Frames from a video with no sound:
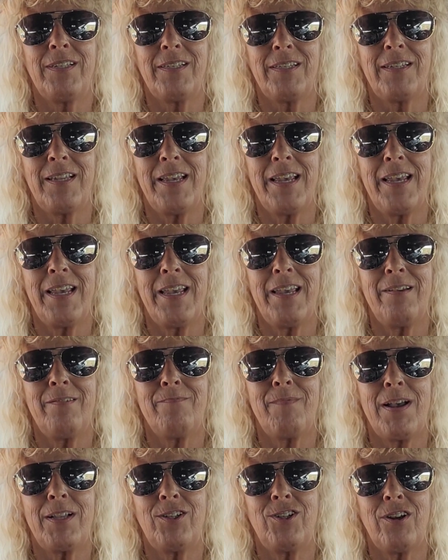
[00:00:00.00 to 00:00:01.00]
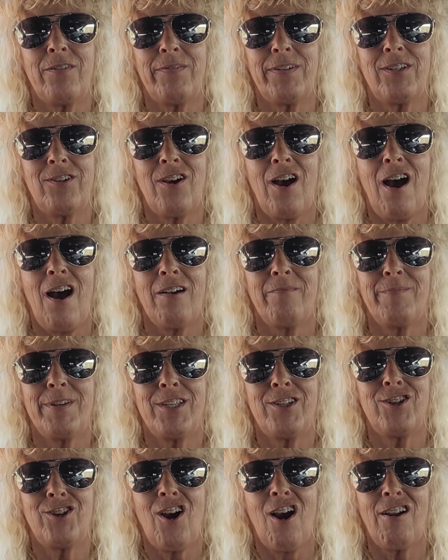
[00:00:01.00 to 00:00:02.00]
see my service dog,
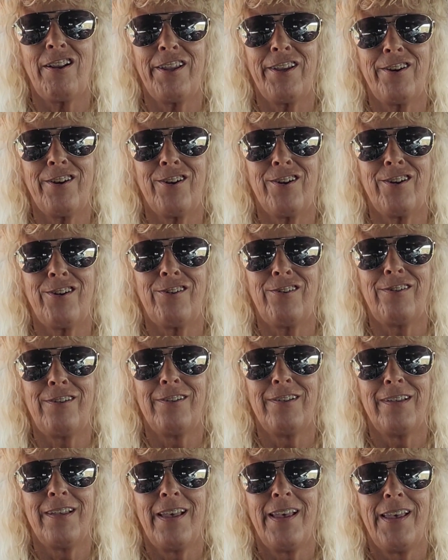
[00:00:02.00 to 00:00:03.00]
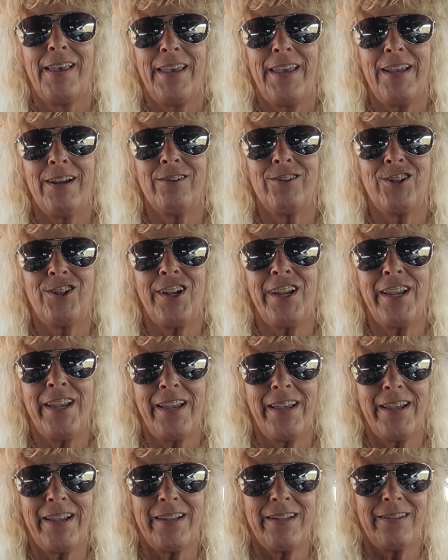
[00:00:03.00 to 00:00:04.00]
Miss Charlie Girl, here she
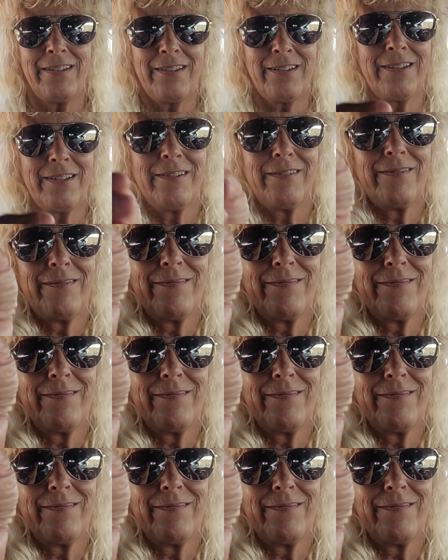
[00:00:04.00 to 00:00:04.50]
is.